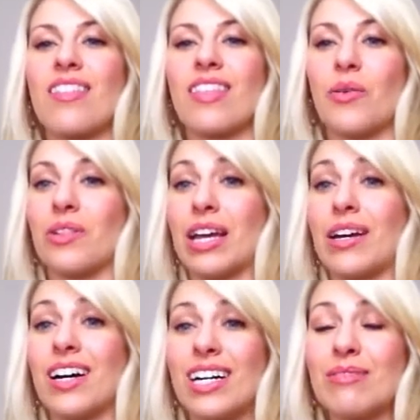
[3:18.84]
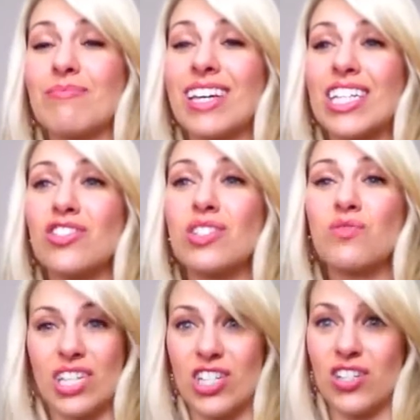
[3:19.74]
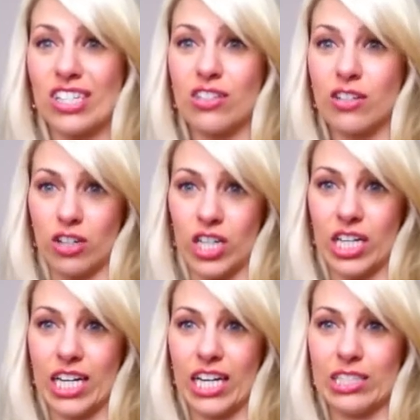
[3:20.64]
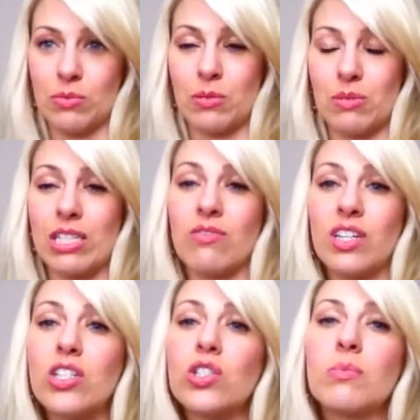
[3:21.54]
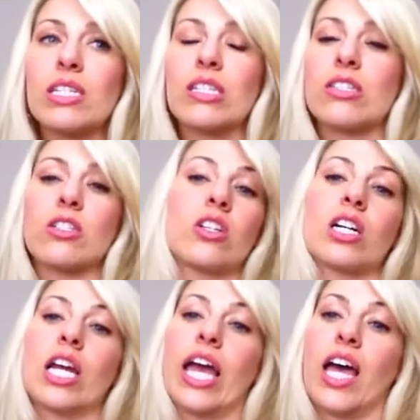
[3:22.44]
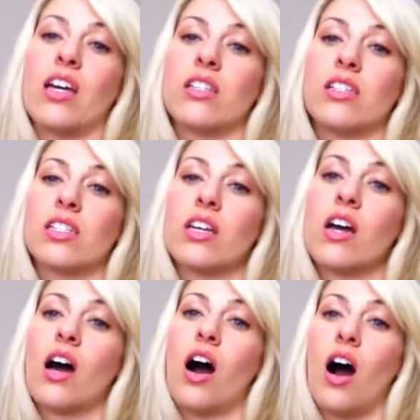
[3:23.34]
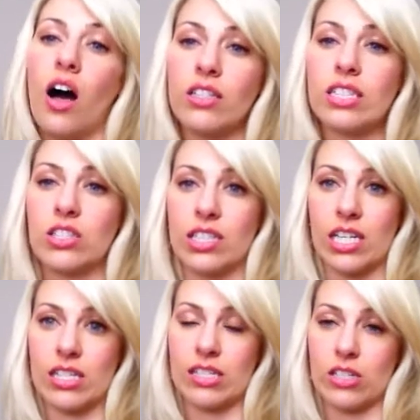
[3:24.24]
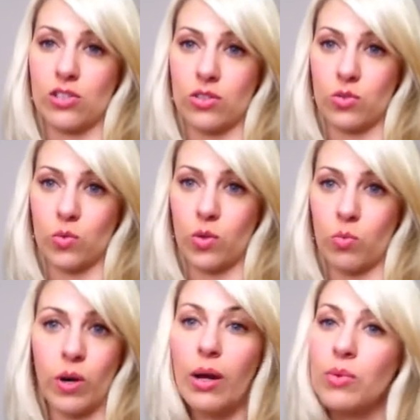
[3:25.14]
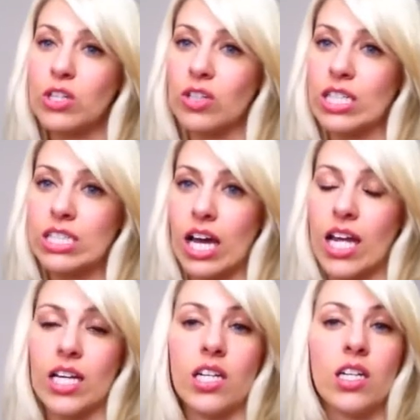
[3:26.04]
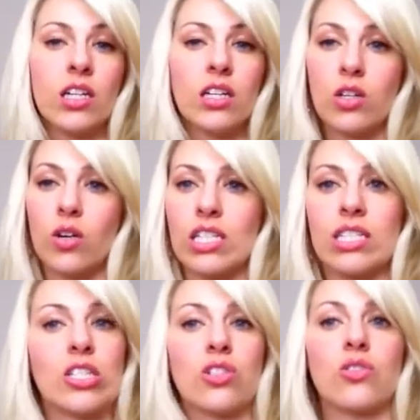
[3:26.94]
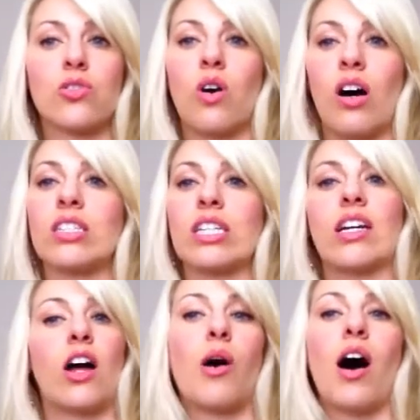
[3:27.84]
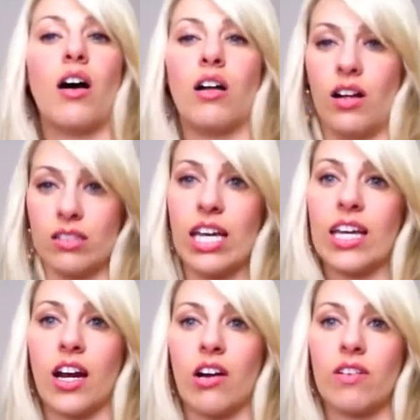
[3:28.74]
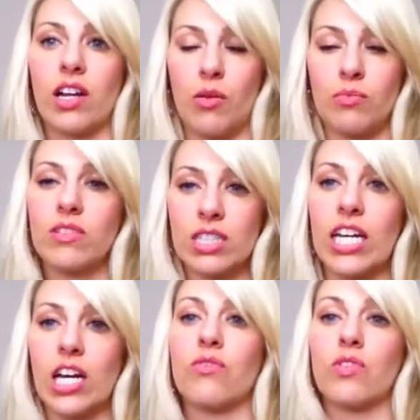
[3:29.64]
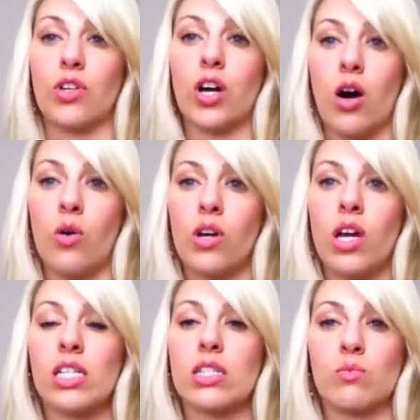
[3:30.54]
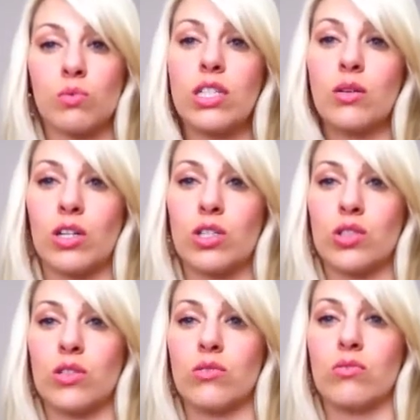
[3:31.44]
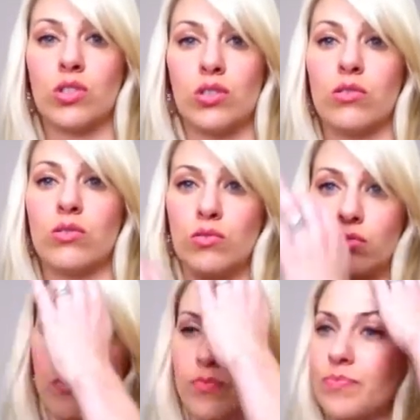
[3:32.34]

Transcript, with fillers: they were like, um, can you just finish this degree? And so mom said, finish your business degree and I'll send you to esthetician school. Right when you get done, go to esthetician school. I'll send it. I'll, I'll, I'll take care of it. I'll, I'll take care of you to go. Because I really want you to